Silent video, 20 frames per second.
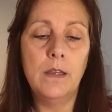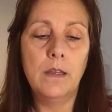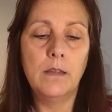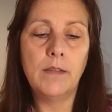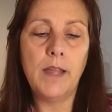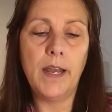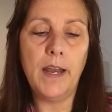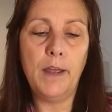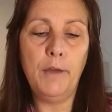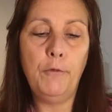
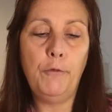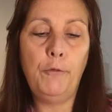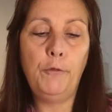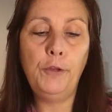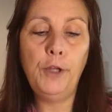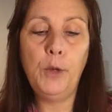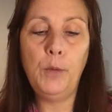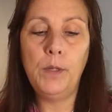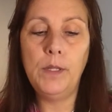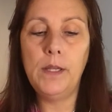that I
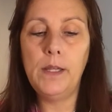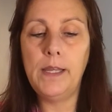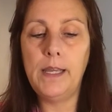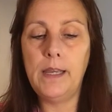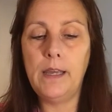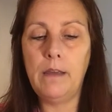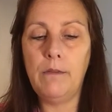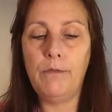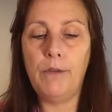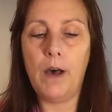fluidly
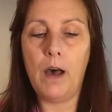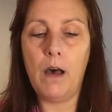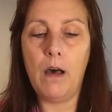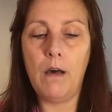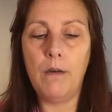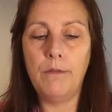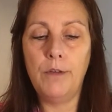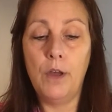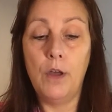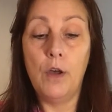
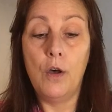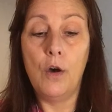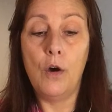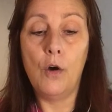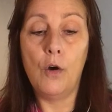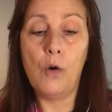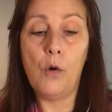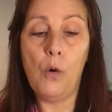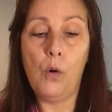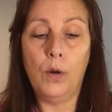evolve
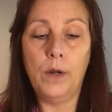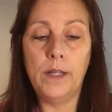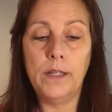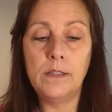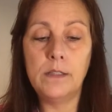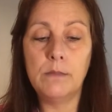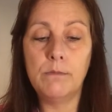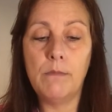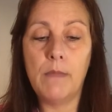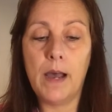according
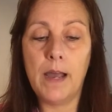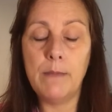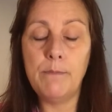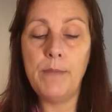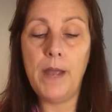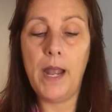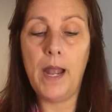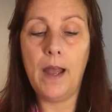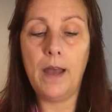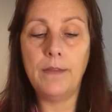to my
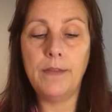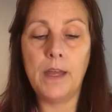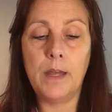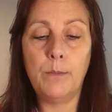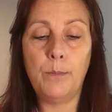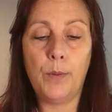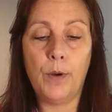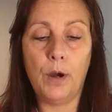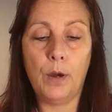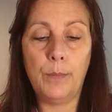path and
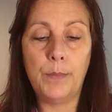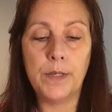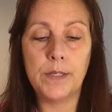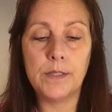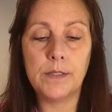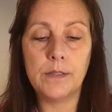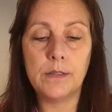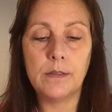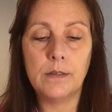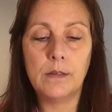
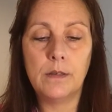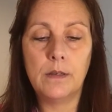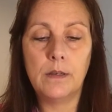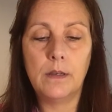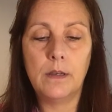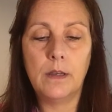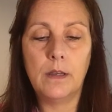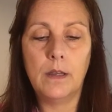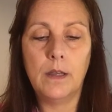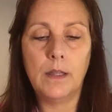purpose,
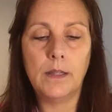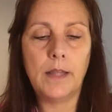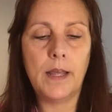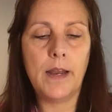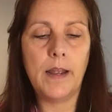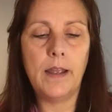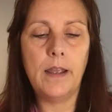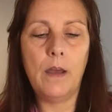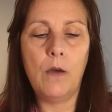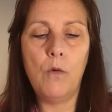that
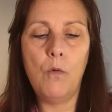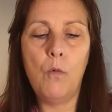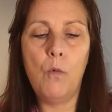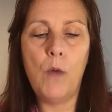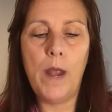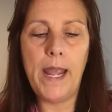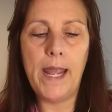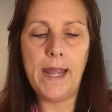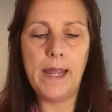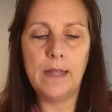I
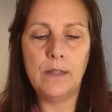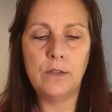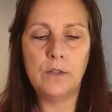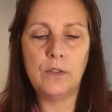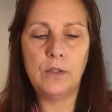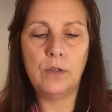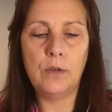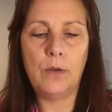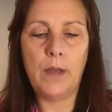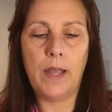awaken
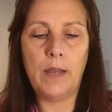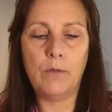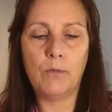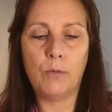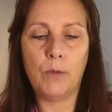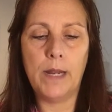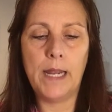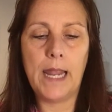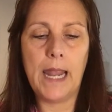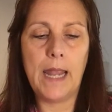to and
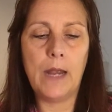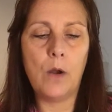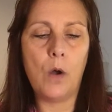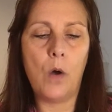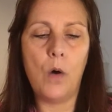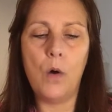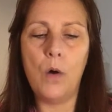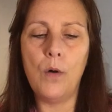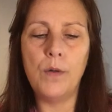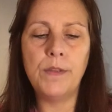regain
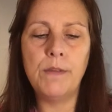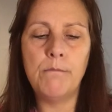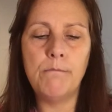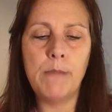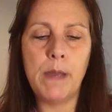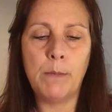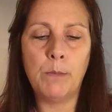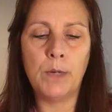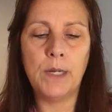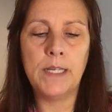all the
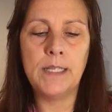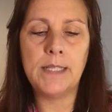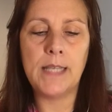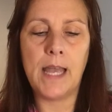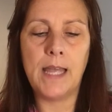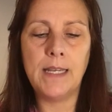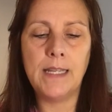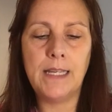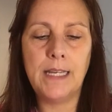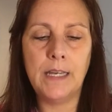memories
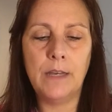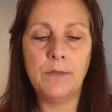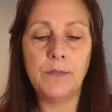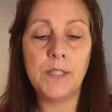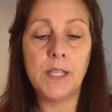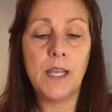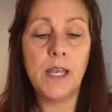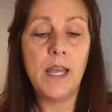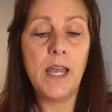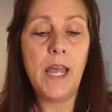and gifts
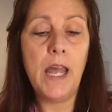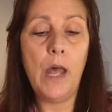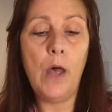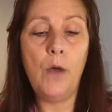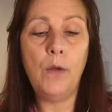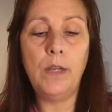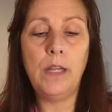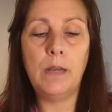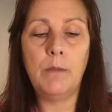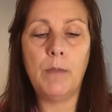
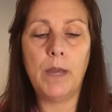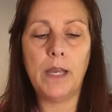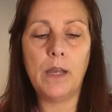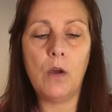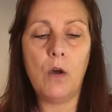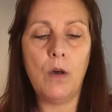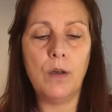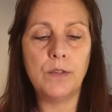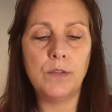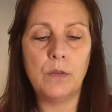held in my
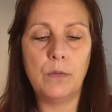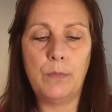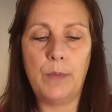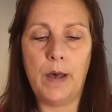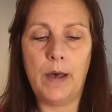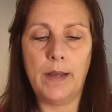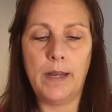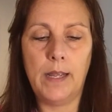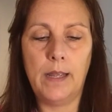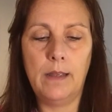causal
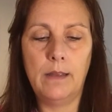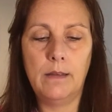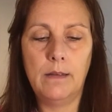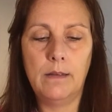body,